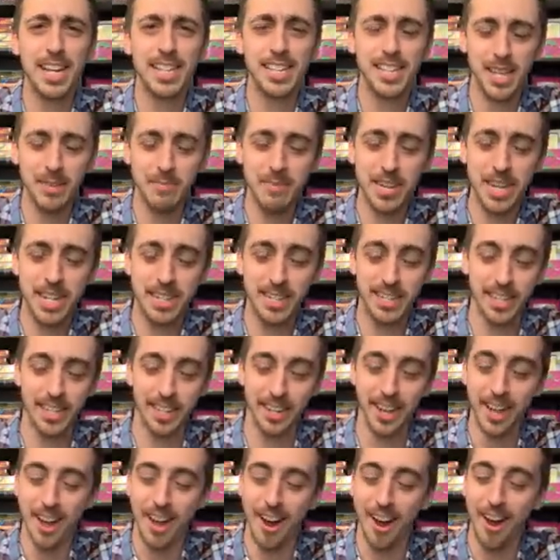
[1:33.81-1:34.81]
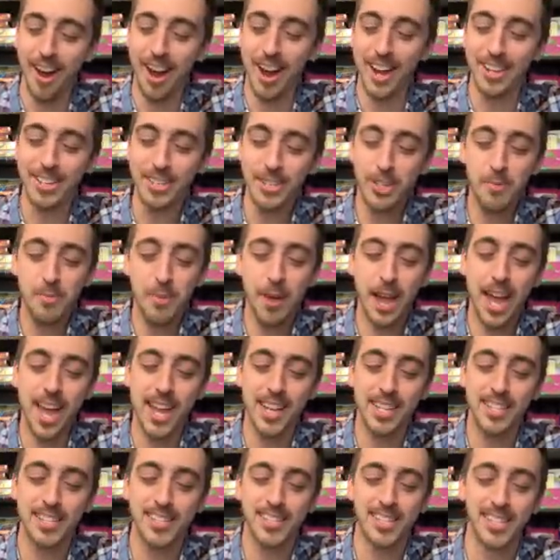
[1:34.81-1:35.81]
say mini tin? All right, two
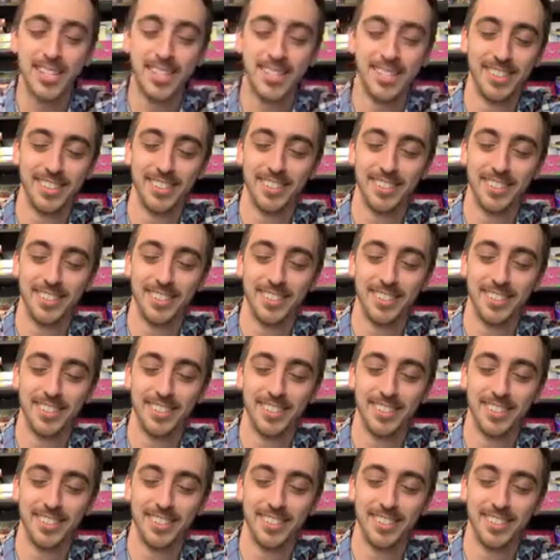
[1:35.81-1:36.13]
packs.